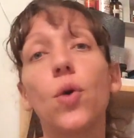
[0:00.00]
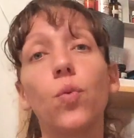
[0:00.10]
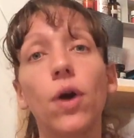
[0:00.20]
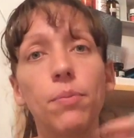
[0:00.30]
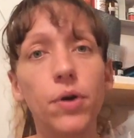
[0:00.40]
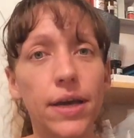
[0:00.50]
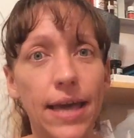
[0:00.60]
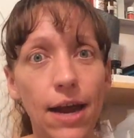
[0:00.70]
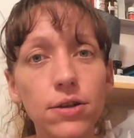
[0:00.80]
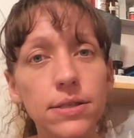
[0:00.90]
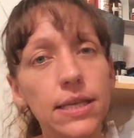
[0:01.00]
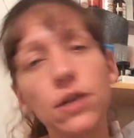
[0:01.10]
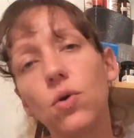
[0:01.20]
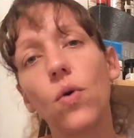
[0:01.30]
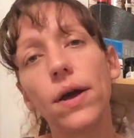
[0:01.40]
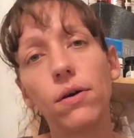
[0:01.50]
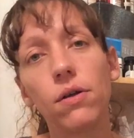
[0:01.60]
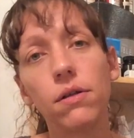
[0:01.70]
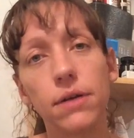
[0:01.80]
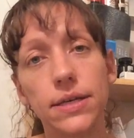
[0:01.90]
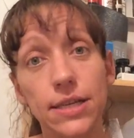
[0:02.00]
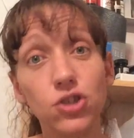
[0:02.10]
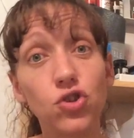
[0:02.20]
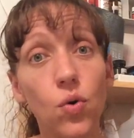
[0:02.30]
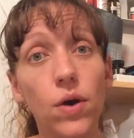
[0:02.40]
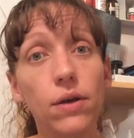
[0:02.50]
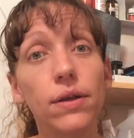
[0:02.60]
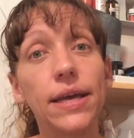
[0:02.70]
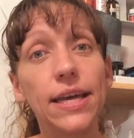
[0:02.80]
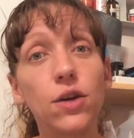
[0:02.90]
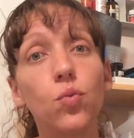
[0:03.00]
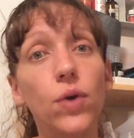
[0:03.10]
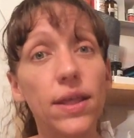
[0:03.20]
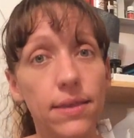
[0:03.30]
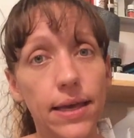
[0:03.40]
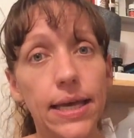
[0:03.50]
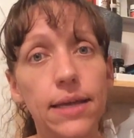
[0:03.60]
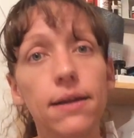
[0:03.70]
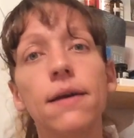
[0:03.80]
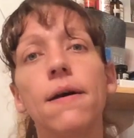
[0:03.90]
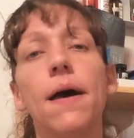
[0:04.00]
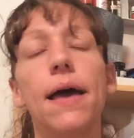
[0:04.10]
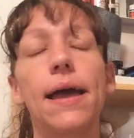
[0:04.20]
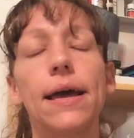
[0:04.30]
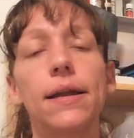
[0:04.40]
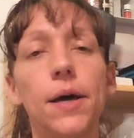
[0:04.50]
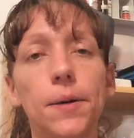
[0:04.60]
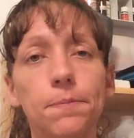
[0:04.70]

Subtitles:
where I put carrot seed oil, essential oil, in with it. And